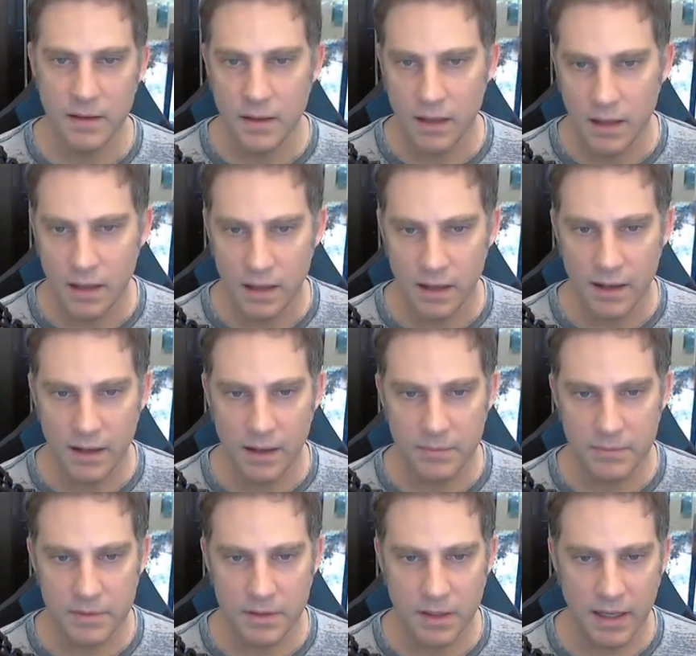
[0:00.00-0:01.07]
Let's
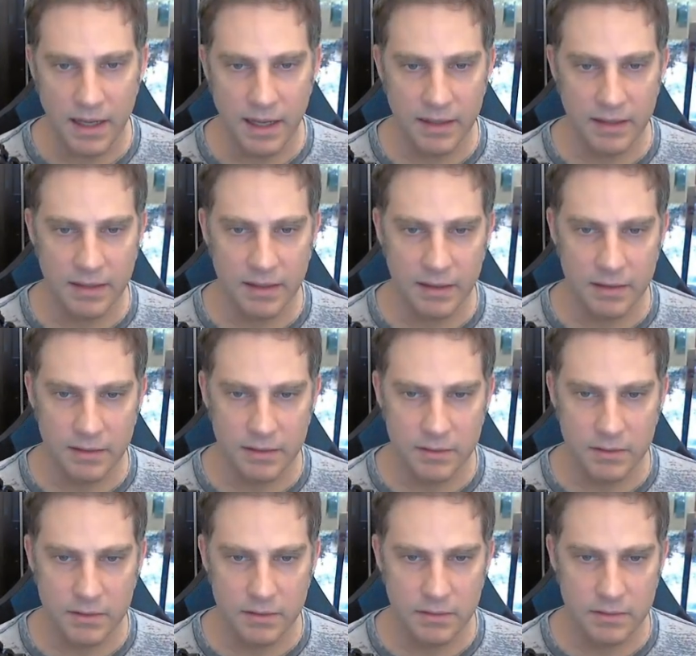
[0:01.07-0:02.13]

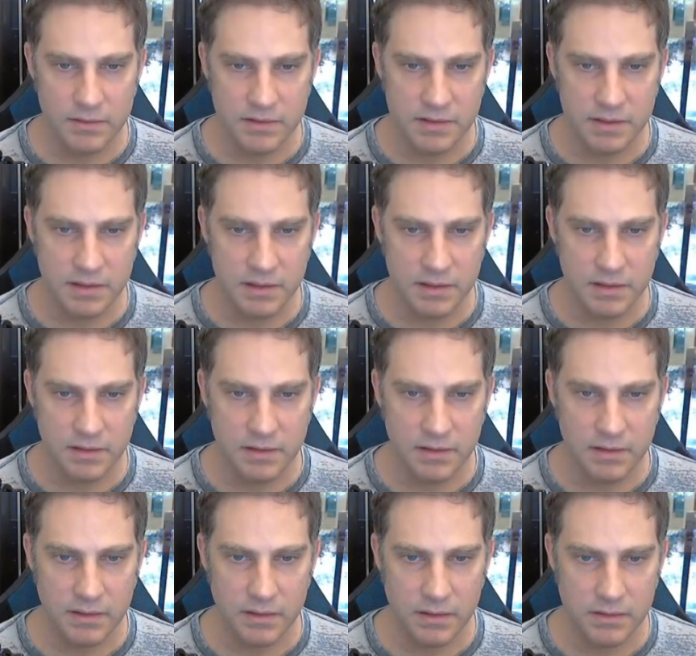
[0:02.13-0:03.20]
see.
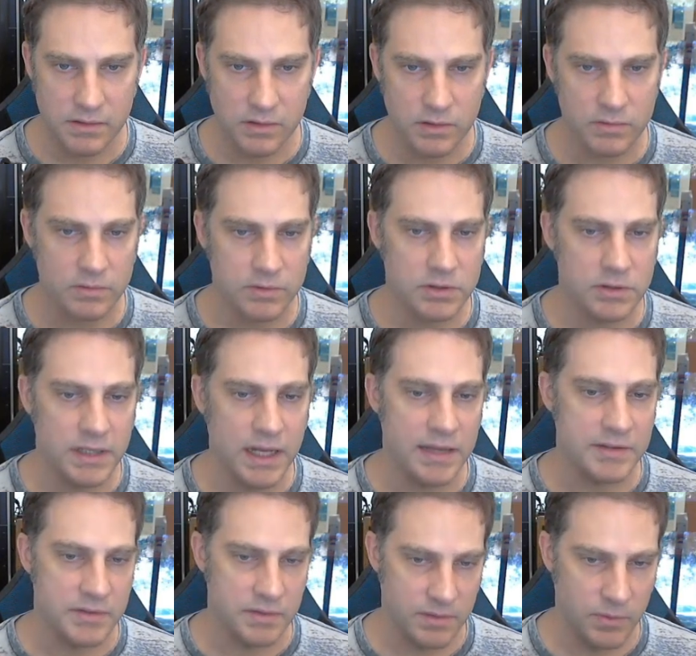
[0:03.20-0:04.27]
This local.
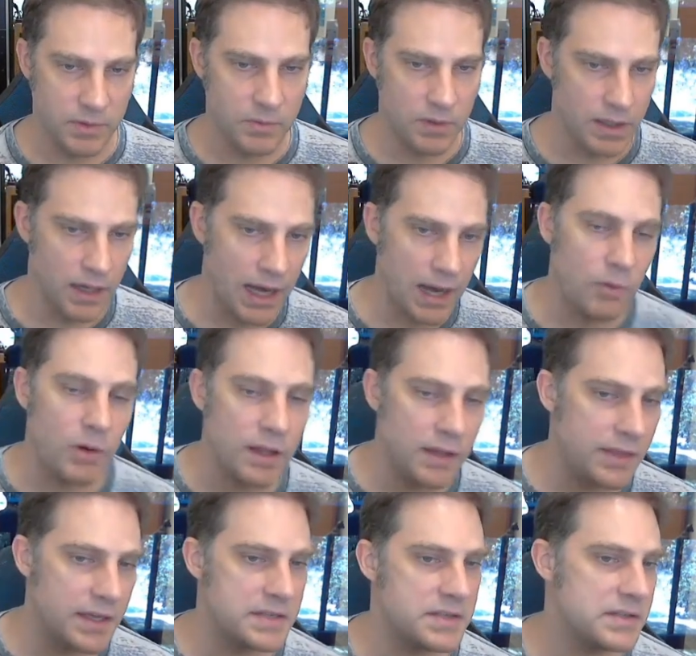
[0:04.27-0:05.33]
Yes, I want
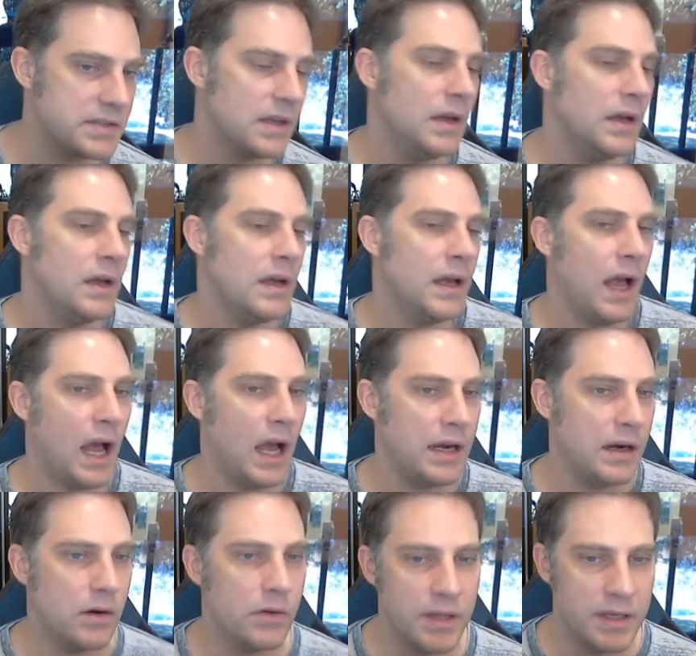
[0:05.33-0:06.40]
this. I
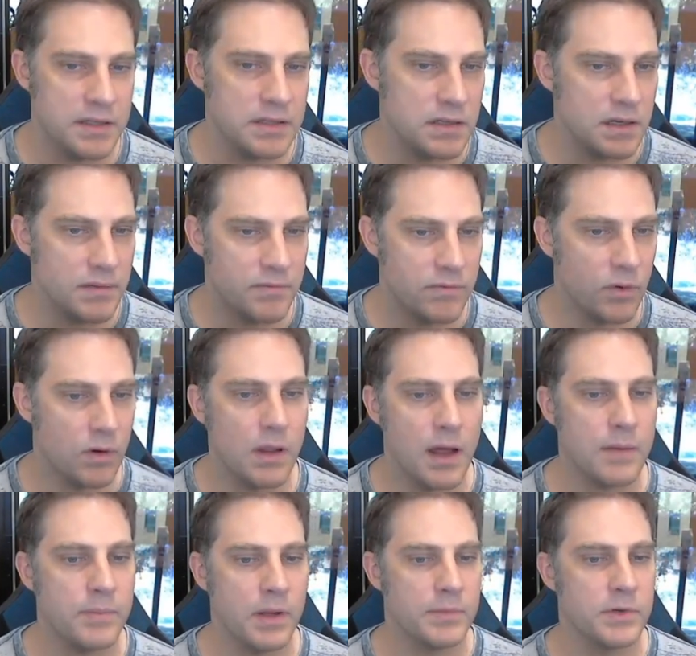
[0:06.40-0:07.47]
know that for a lot of
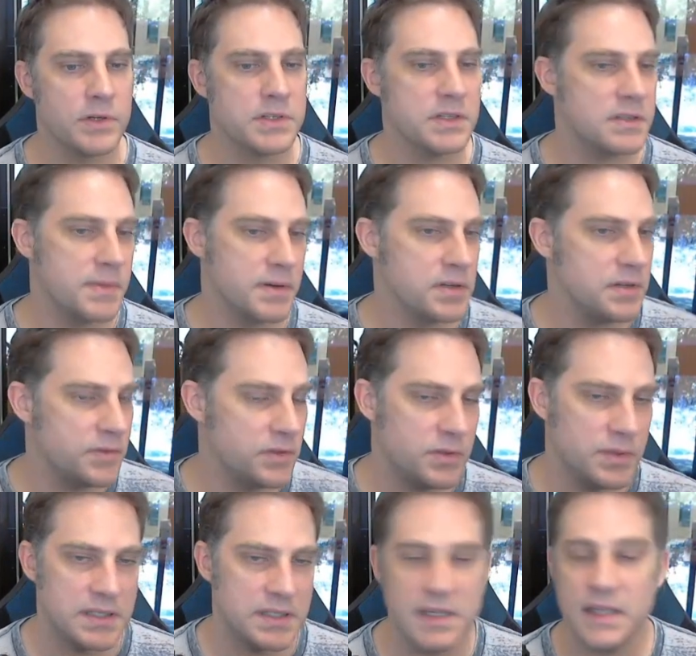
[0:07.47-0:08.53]
plumbers, especially if you're
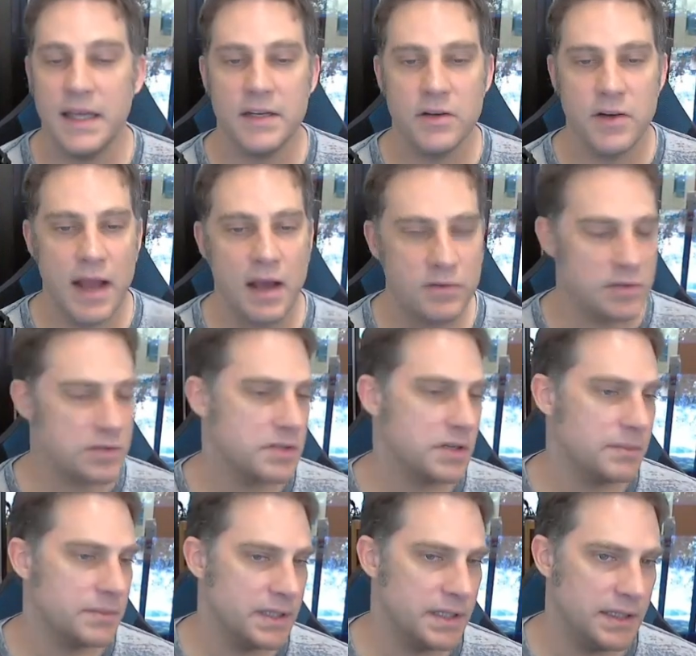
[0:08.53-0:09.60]
this at like your house or
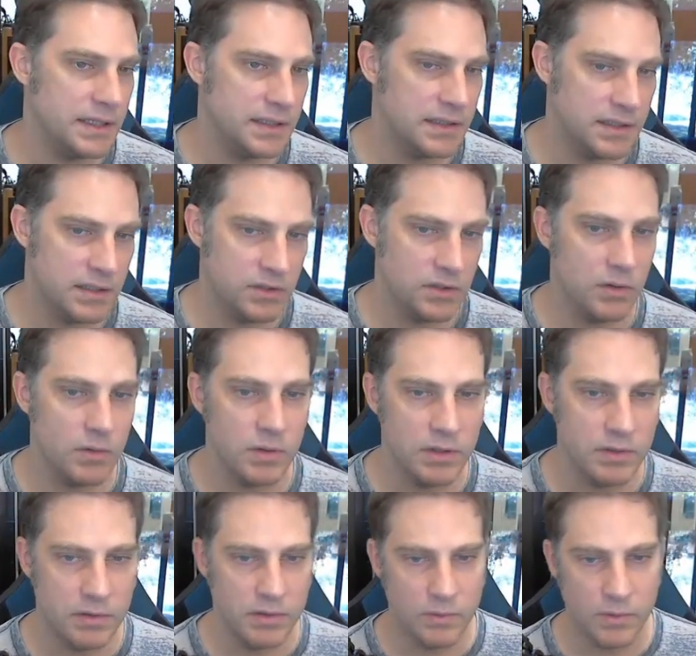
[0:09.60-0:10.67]
something, you want
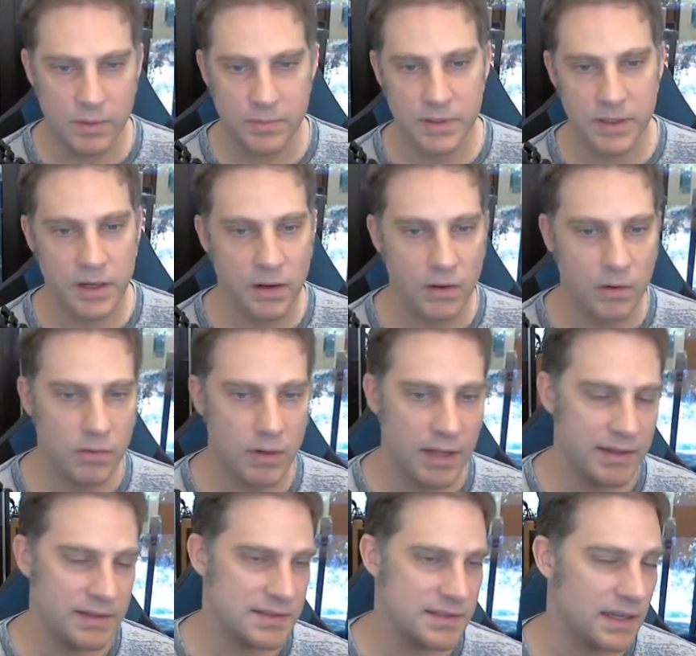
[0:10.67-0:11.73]
to put no, and
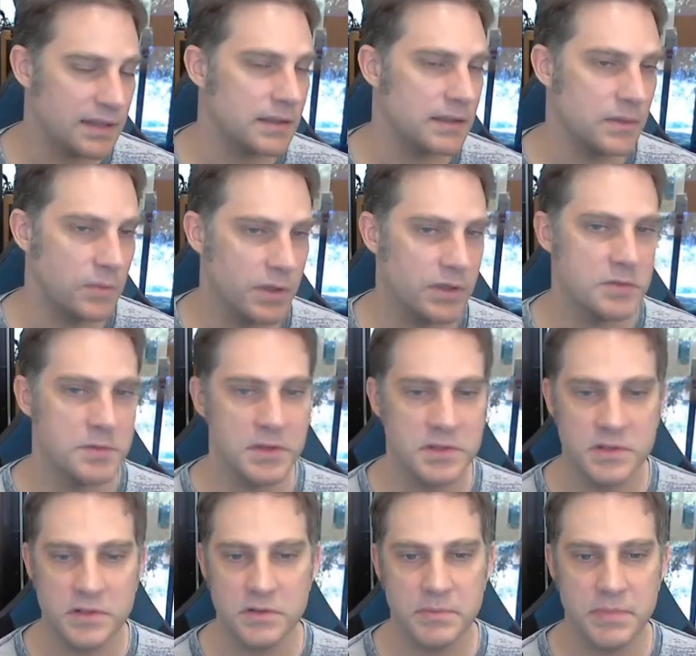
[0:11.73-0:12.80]
that's technically what you're supposed to
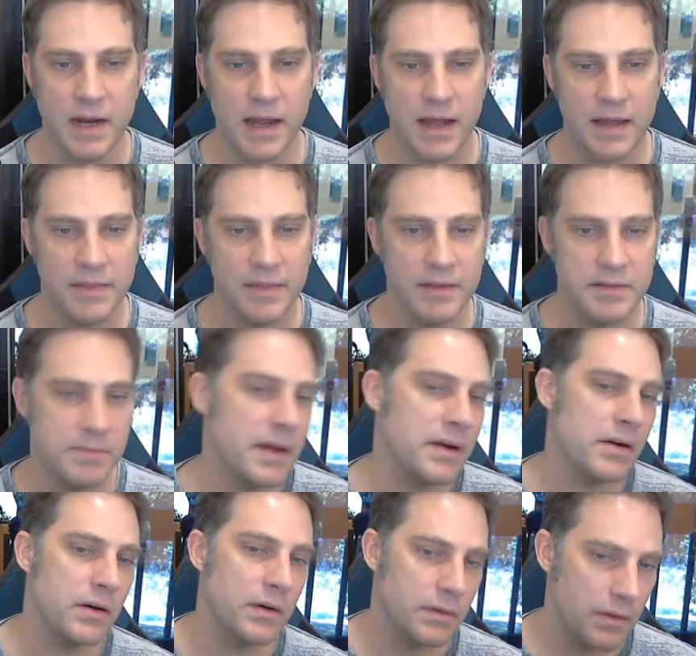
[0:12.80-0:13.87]
do, but it's
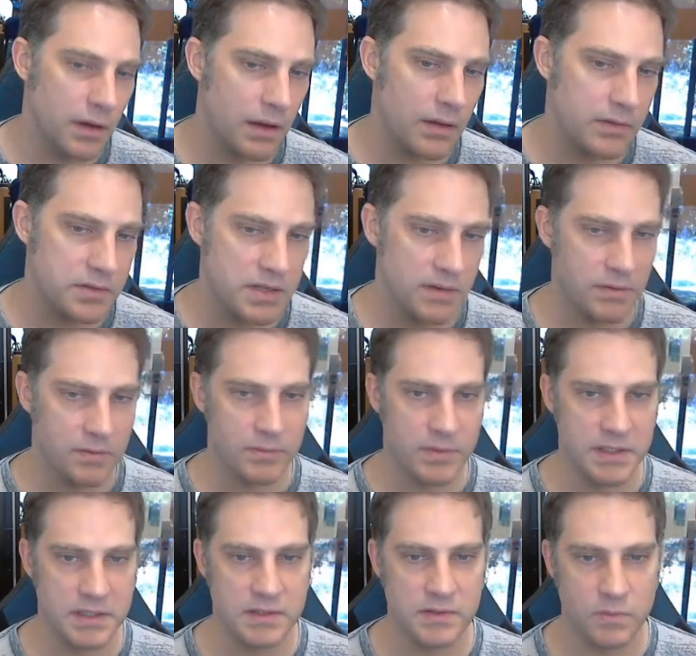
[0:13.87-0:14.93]
better. There's several
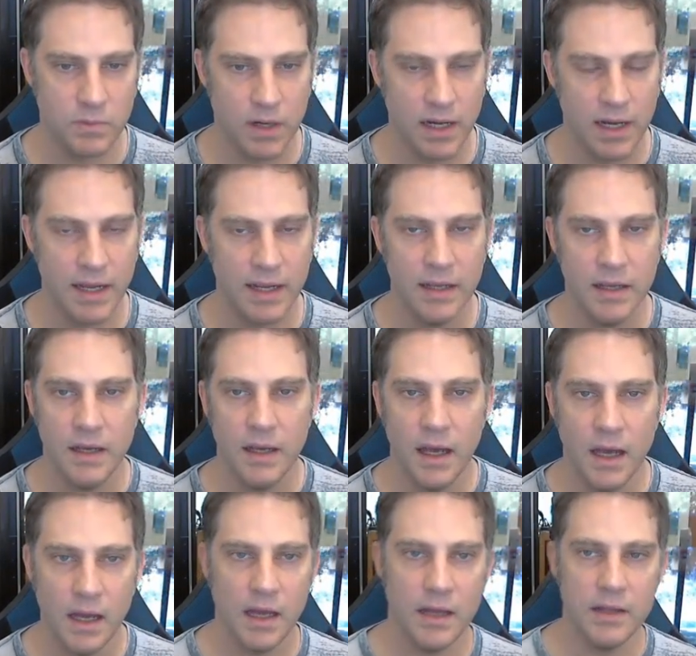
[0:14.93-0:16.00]
reasons why
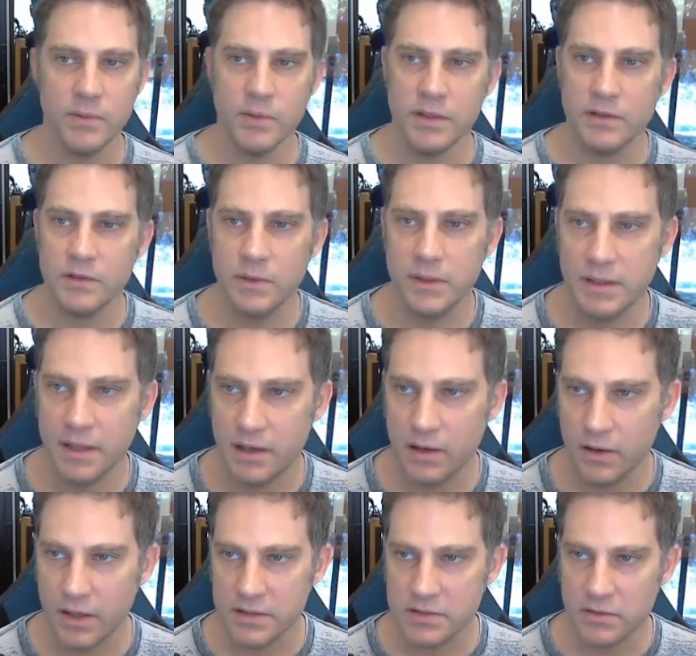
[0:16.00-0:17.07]
you want to do it there.
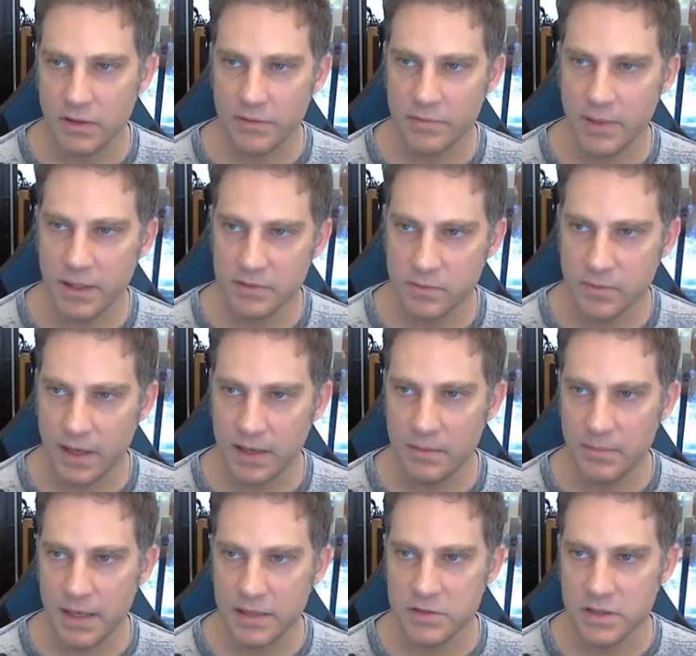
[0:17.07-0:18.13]
Okay, so I've picked a random
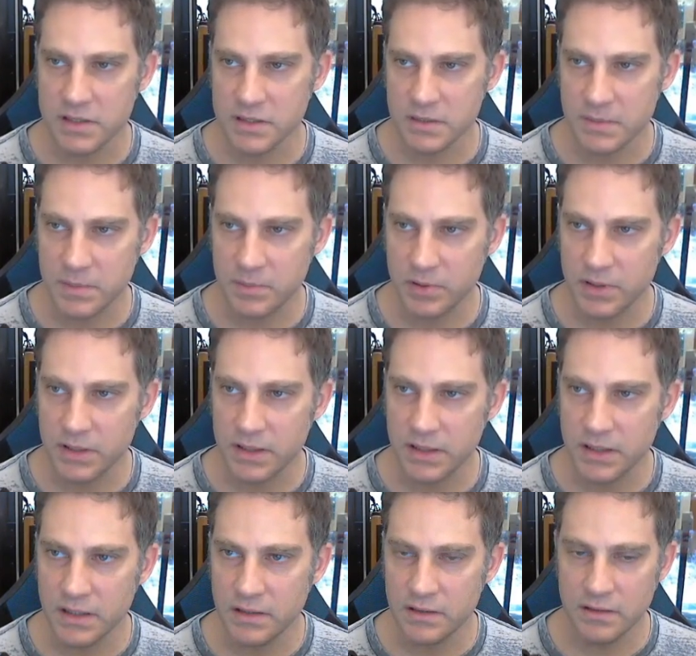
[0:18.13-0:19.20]
address. Let me put it
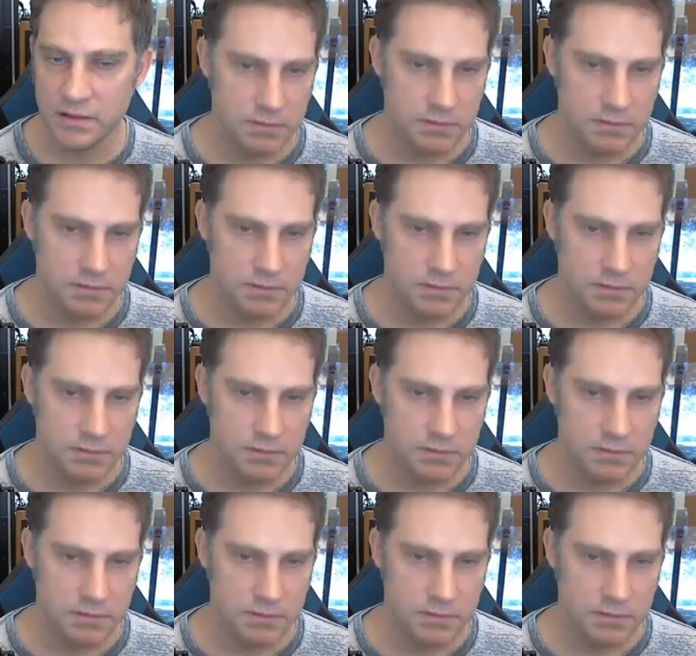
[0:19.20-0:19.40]
in.